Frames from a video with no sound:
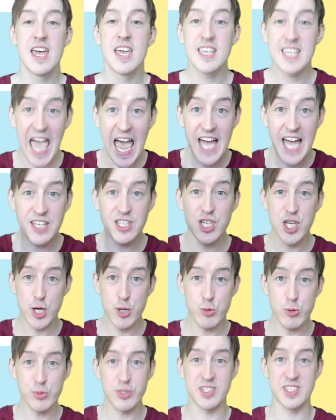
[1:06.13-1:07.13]
Can
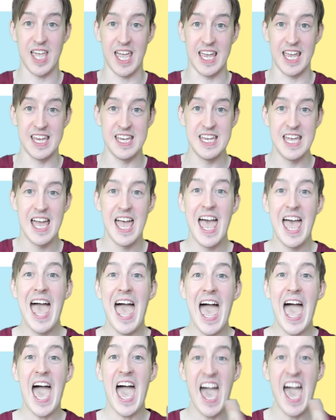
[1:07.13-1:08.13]
you say
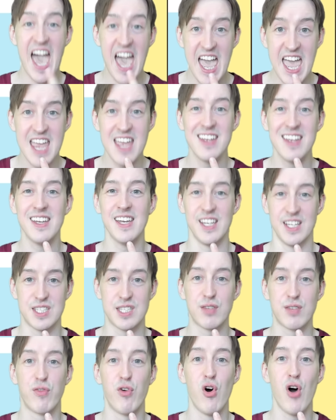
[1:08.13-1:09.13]
A
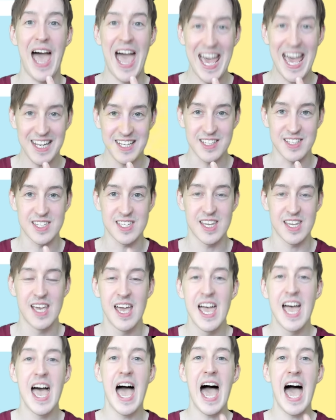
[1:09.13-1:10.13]
is for ant?
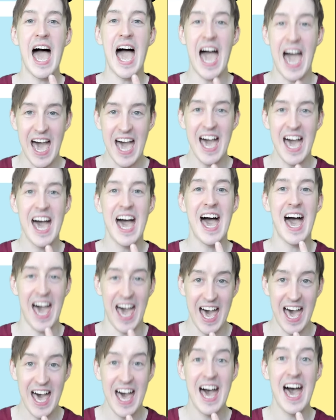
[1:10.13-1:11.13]
A,
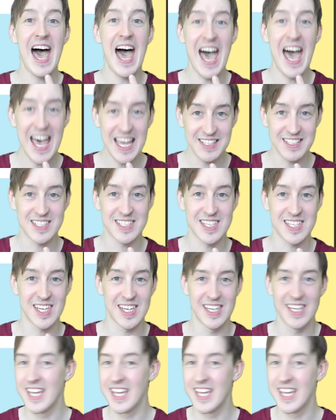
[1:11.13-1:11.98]
a, ant.